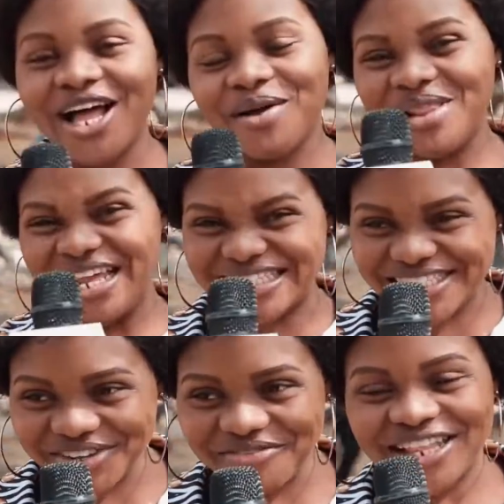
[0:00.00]
I'm
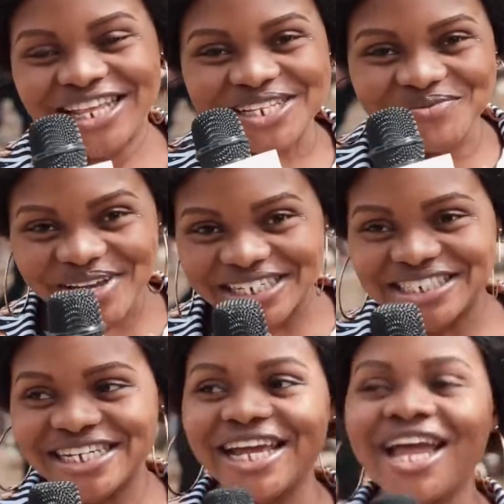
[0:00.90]
Latifa
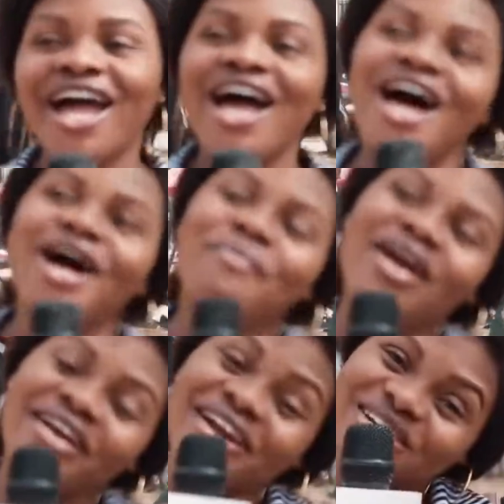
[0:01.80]
Dedemeji.
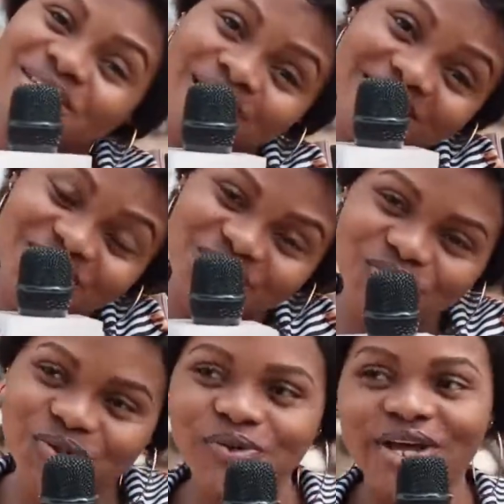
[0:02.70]
Merry Christmas
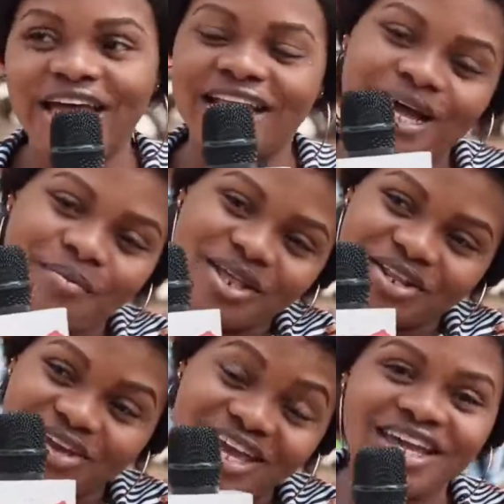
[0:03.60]
too and Happy
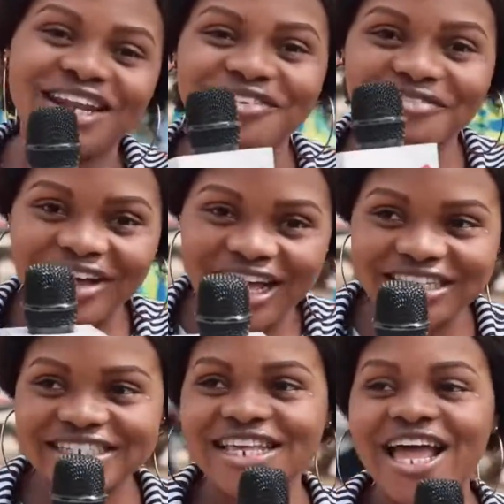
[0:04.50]
New Year in
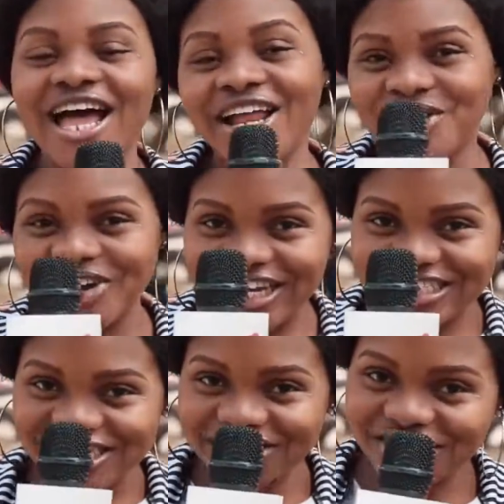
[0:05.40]
advance. And
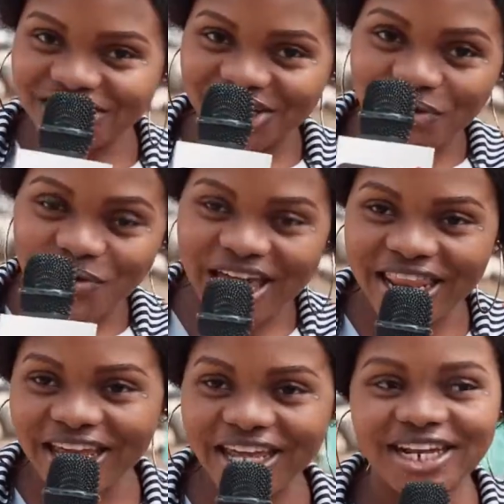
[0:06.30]
congratulations on your
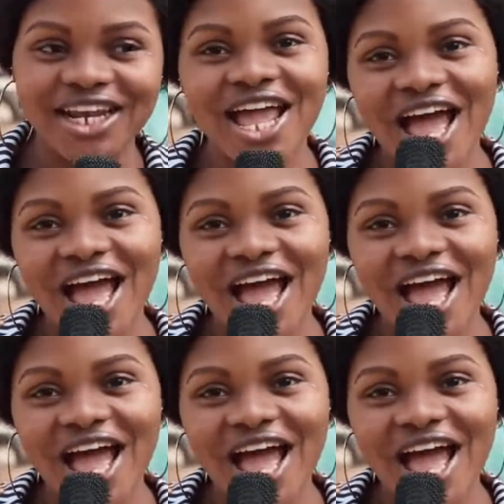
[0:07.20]
wedding.